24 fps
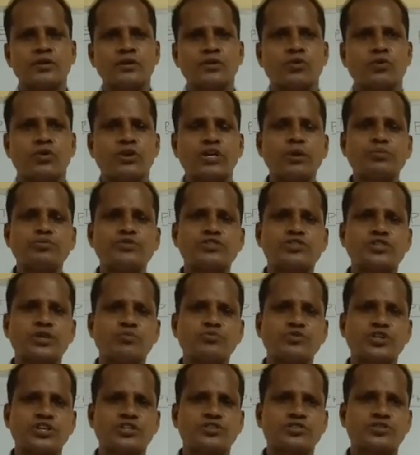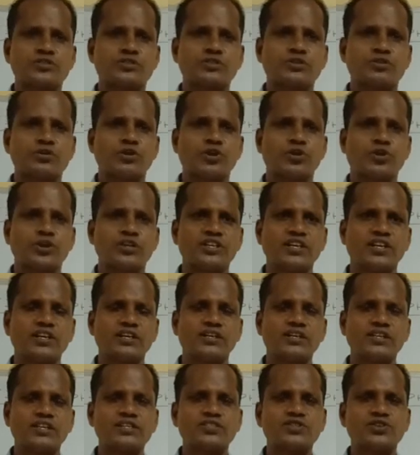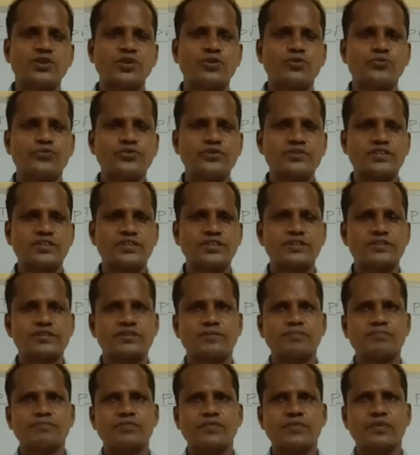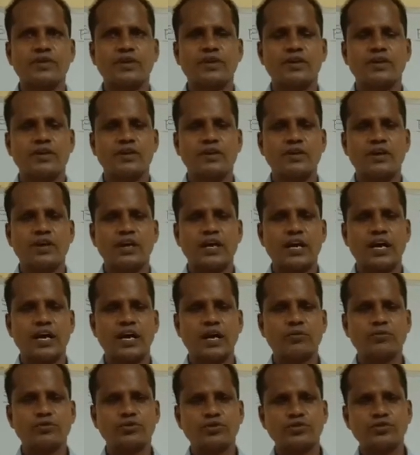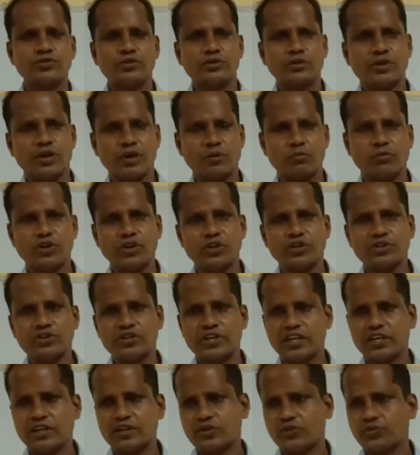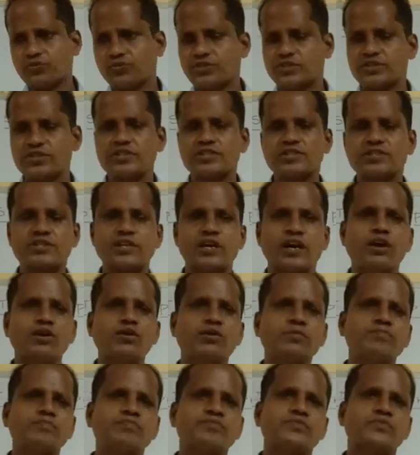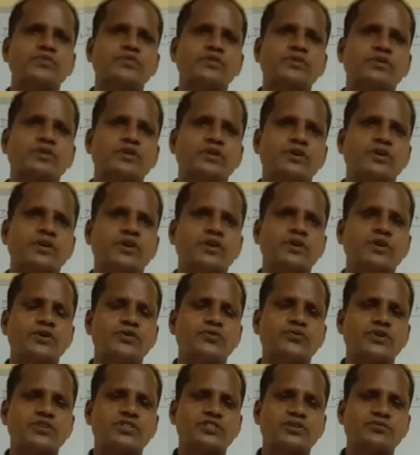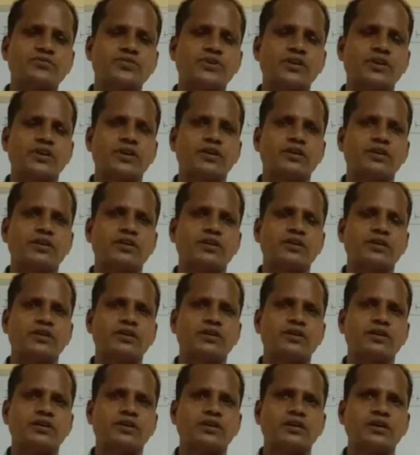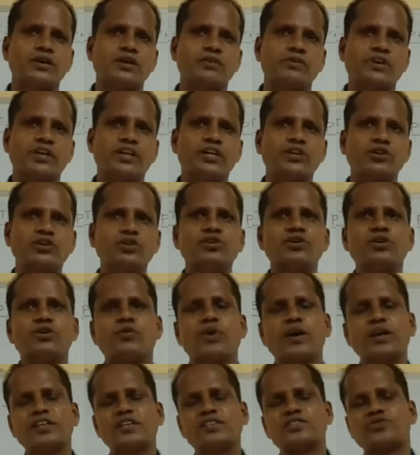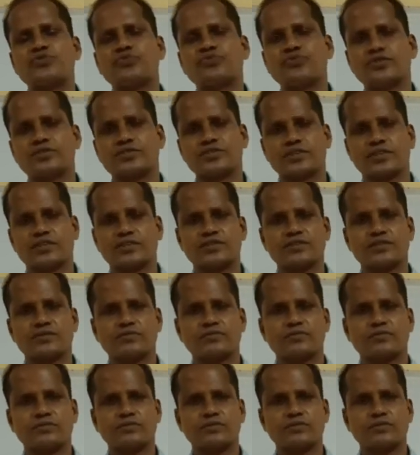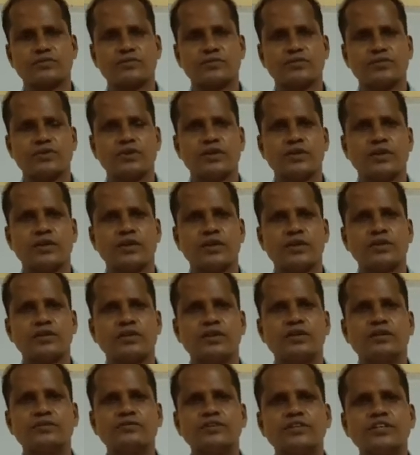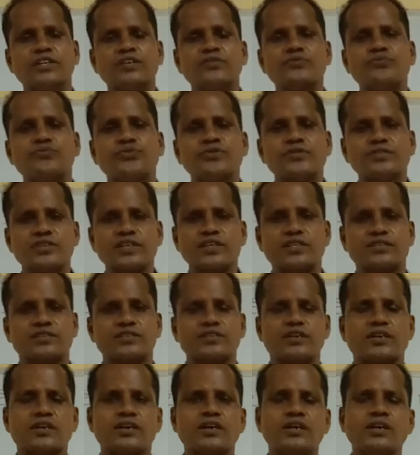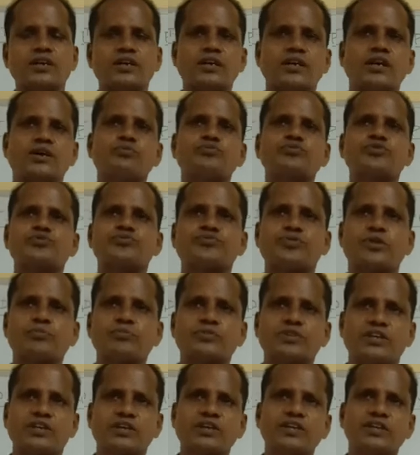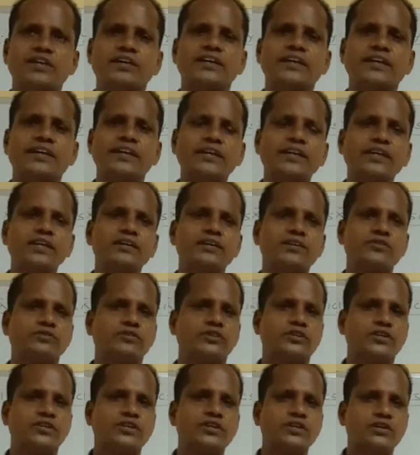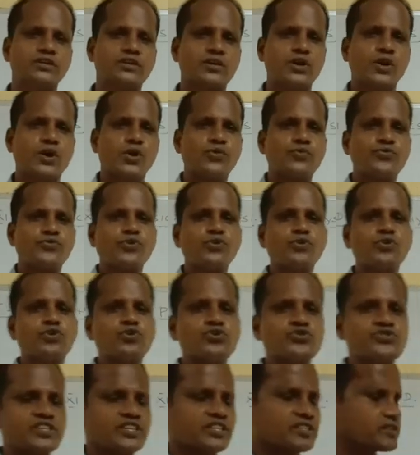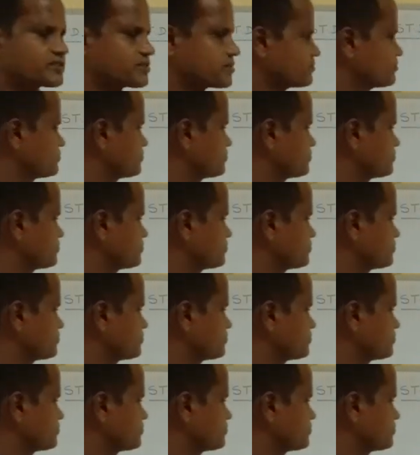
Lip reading: One of the subjects you are going to learn is physics. I am going to take physics now. First of all, we can know what is physics. The word physics comes from the Greek word physis,